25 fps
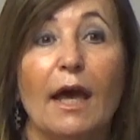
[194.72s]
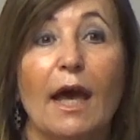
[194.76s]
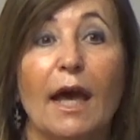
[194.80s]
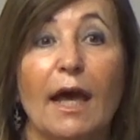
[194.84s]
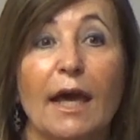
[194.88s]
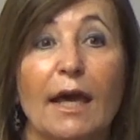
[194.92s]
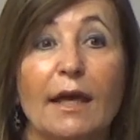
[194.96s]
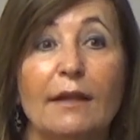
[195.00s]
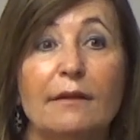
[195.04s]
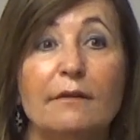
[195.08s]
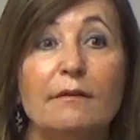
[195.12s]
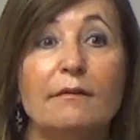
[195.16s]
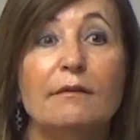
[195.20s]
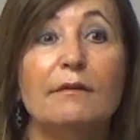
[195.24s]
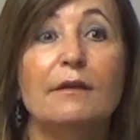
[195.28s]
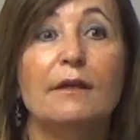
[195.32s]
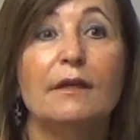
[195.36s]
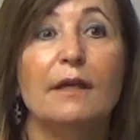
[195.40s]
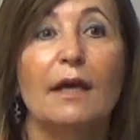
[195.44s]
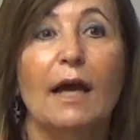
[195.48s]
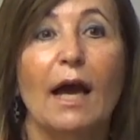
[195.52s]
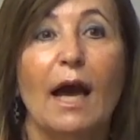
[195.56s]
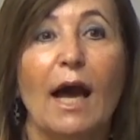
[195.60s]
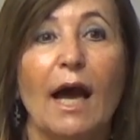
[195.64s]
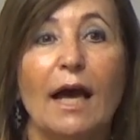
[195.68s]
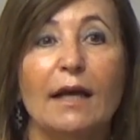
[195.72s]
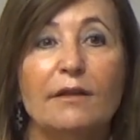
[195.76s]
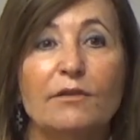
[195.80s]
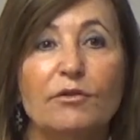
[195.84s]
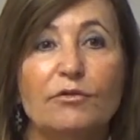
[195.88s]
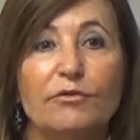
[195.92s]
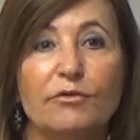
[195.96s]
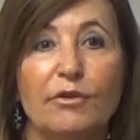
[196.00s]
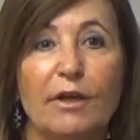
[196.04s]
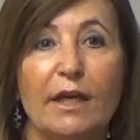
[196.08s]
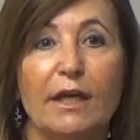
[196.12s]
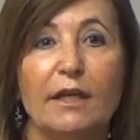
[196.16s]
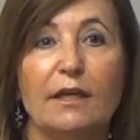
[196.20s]
and
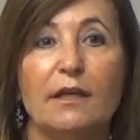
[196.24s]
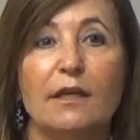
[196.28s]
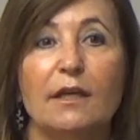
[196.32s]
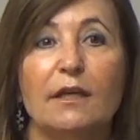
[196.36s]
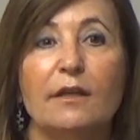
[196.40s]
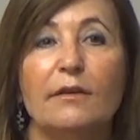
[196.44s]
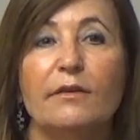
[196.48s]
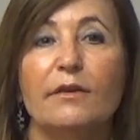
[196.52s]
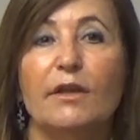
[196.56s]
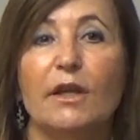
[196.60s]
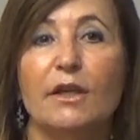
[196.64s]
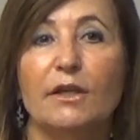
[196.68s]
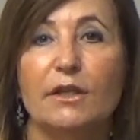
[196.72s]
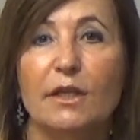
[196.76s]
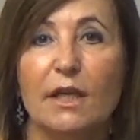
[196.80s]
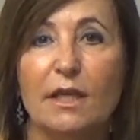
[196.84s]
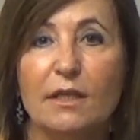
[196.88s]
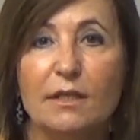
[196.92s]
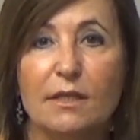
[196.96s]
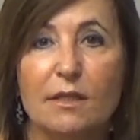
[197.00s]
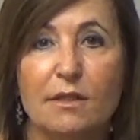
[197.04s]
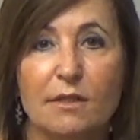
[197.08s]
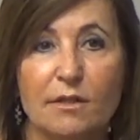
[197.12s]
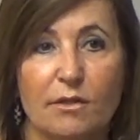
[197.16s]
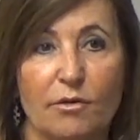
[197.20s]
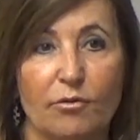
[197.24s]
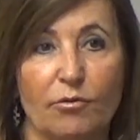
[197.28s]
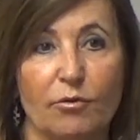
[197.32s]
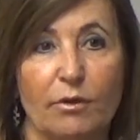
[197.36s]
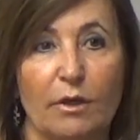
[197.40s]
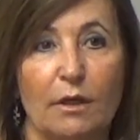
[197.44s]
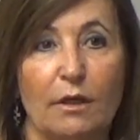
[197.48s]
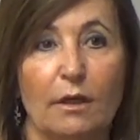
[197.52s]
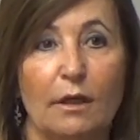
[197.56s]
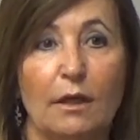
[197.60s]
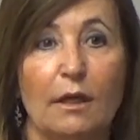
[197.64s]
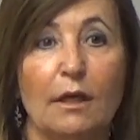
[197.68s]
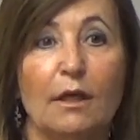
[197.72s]
undertaking the
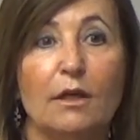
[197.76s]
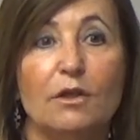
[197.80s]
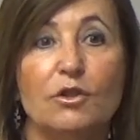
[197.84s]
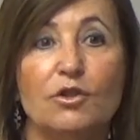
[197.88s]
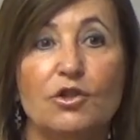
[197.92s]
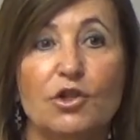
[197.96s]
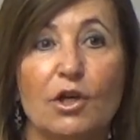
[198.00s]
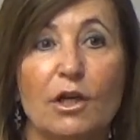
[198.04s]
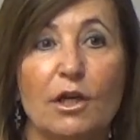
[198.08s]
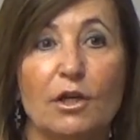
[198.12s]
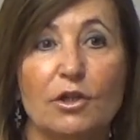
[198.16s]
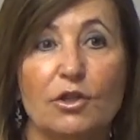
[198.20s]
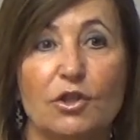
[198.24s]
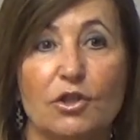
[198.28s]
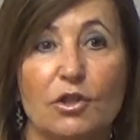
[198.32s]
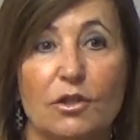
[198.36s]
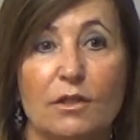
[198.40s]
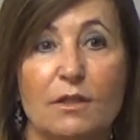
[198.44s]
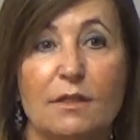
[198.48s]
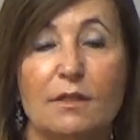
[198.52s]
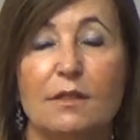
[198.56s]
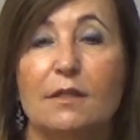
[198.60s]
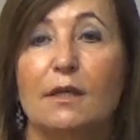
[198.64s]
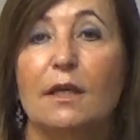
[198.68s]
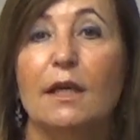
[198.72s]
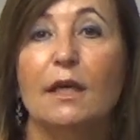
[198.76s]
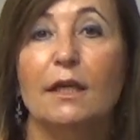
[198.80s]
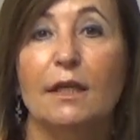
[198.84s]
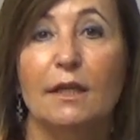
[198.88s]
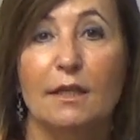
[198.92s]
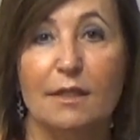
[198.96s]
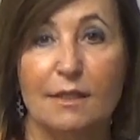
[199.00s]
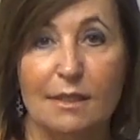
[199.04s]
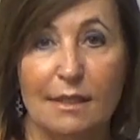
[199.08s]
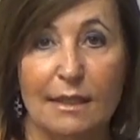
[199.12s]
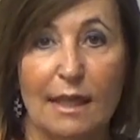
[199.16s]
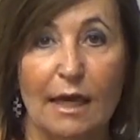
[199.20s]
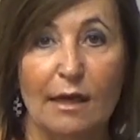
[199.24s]
necessary changes in
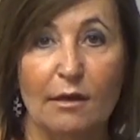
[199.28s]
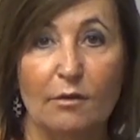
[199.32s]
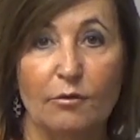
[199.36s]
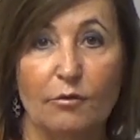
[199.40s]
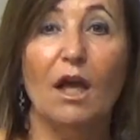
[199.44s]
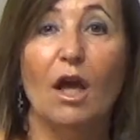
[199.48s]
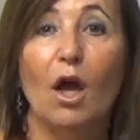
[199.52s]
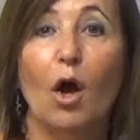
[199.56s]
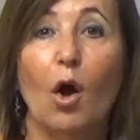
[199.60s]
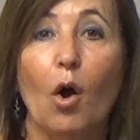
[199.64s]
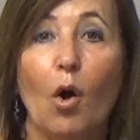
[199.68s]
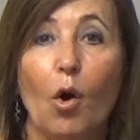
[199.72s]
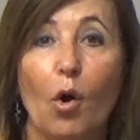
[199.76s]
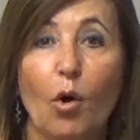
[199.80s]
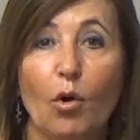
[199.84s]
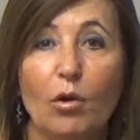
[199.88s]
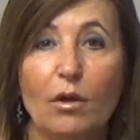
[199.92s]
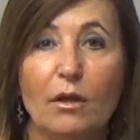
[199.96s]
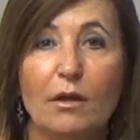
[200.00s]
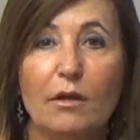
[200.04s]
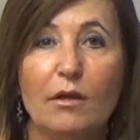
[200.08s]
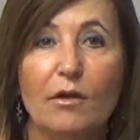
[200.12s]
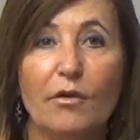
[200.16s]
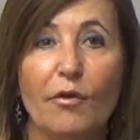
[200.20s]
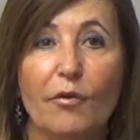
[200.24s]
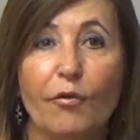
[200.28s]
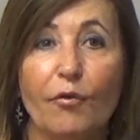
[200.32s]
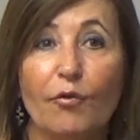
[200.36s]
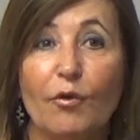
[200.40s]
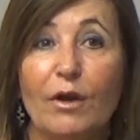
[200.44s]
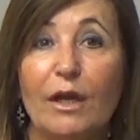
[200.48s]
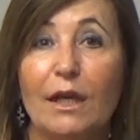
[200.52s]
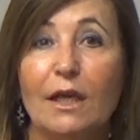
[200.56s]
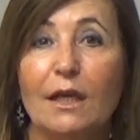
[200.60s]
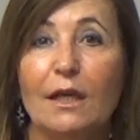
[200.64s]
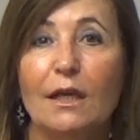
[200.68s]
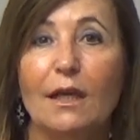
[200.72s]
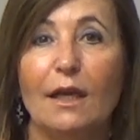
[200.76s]
his life. All
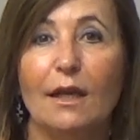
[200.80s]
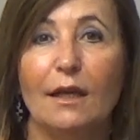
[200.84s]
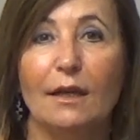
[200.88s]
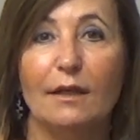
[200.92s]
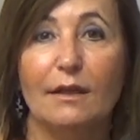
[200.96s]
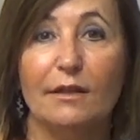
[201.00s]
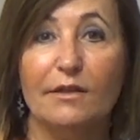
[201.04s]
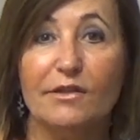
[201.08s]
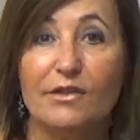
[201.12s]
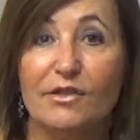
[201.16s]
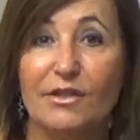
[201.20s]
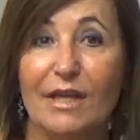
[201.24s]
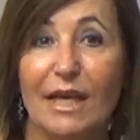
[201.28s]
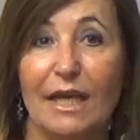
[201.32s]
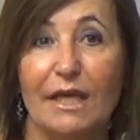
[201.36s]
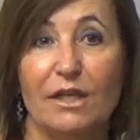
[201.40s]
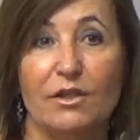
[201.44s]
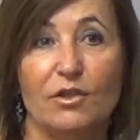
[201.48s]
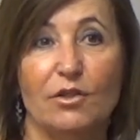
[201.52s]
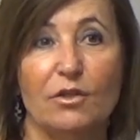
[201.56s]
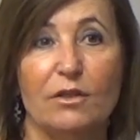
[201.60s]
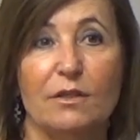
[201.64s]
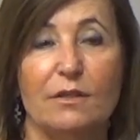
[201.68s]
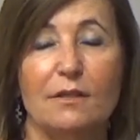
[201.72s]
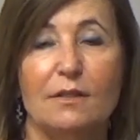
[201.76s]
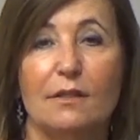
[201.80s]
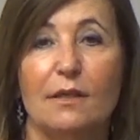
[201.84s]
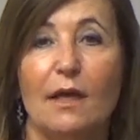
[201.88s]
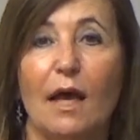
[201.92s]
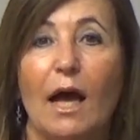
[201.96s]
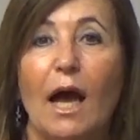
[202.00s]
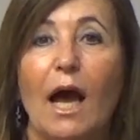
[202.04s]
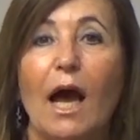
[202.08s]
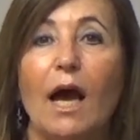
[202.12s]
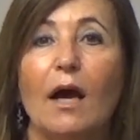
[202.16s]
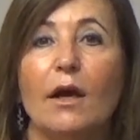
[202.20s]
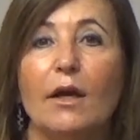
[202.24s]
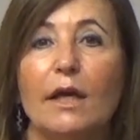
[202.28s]
3 stages
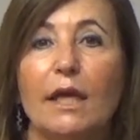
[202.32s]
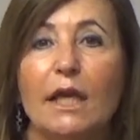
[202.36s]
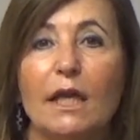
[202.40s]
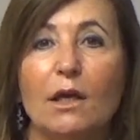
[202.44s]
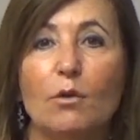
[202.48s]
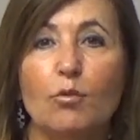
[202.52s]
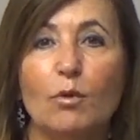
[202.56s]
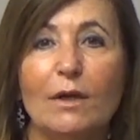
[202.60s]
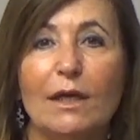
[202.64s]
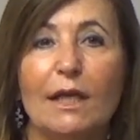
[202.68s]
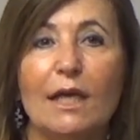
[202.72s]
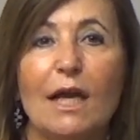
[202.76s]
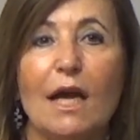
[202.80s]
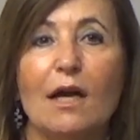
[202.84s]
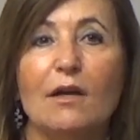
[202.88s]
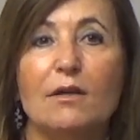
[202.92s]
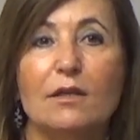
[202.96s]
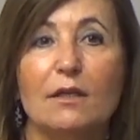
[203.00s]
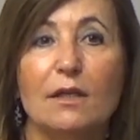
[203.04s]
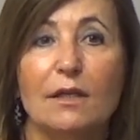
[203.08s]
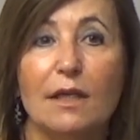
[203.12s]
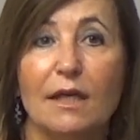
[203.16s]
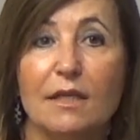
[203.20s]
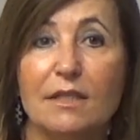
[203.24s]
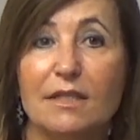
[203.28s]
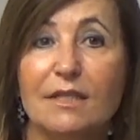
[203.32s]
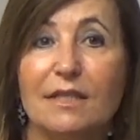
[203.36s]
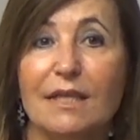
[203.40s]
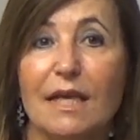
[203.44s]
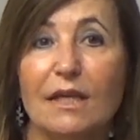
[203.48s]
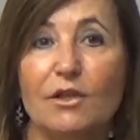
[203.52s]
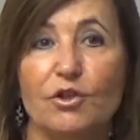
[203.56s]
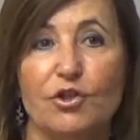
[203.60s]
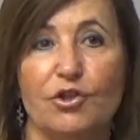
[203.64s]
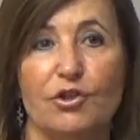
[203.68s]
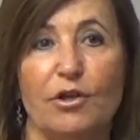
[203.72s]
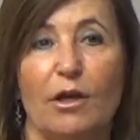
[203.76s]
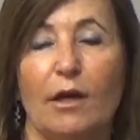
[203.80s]
are equally
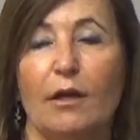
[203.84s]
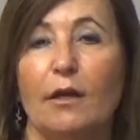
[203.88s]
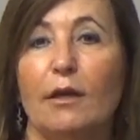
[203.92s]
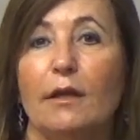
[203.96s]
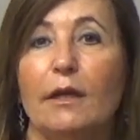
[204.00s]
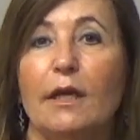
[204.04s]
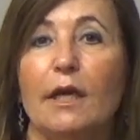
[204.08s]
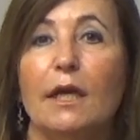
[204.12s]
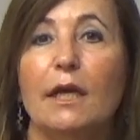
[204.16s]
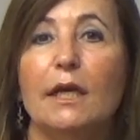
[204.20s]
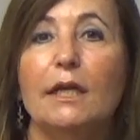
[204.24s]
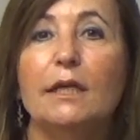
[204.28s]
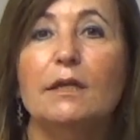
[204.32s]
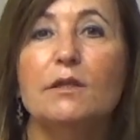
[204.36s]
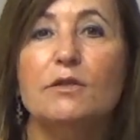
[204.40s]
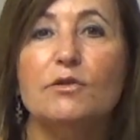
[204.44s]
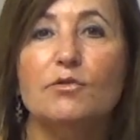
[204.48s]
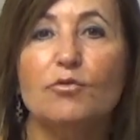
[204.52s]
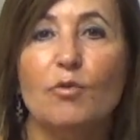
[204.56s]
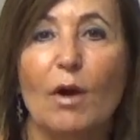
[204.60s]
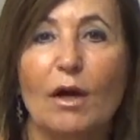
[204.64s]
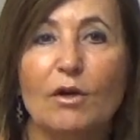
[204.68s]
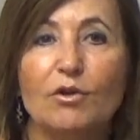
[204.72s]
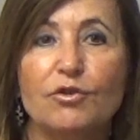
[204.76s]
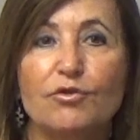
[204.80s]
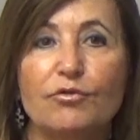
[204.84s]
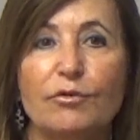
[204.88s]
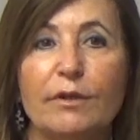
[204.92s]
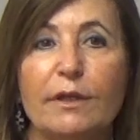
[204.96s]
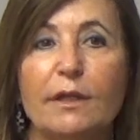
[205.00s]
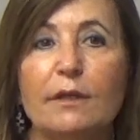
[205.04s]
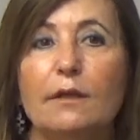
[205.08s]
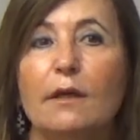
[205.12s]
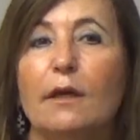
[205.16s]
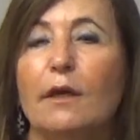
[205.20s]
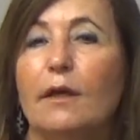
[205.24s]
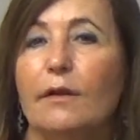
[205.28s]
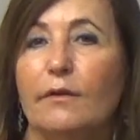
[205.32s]
essential in
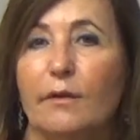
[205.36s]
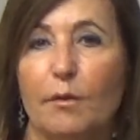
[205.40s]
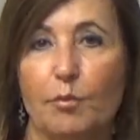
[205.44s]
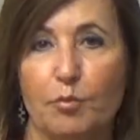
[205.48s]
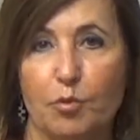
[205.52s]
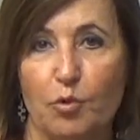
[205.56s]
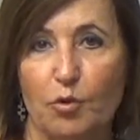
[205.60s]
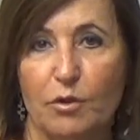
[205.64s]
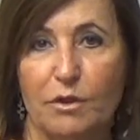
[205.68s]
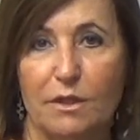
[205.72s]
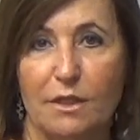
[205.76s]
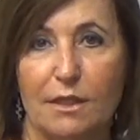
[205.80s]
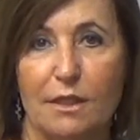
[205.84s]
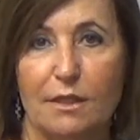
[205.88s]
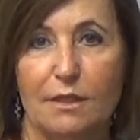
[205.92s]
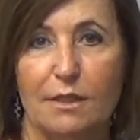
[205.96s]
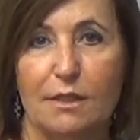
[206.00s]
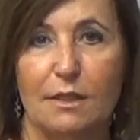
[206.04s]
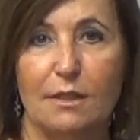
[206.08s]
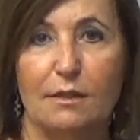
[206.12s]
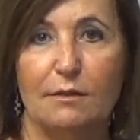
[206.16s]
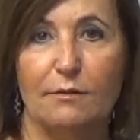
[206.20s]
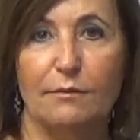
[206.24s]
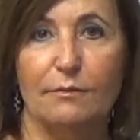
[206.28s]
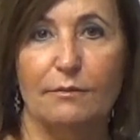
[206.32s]
structuring the process.